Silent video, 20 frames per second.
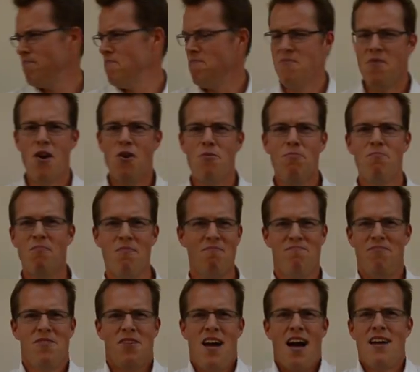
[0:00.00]
no,
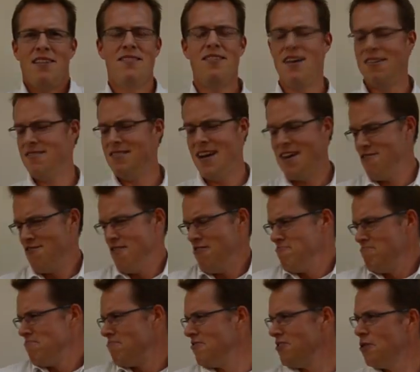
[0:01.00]
I don't know,
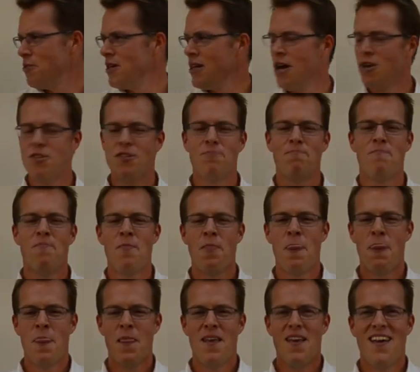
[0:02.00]
nobody knows.
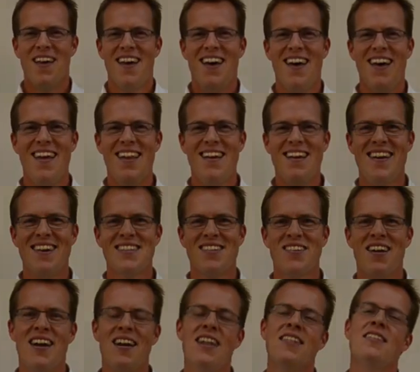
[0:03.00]
And then he asked,
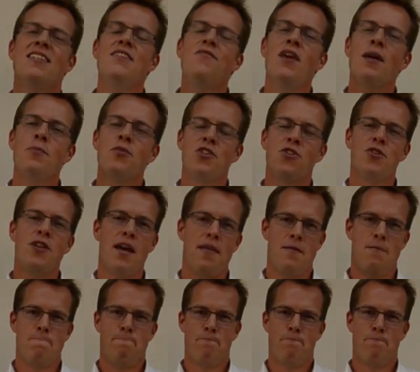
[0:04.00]
okay, let's develop it together.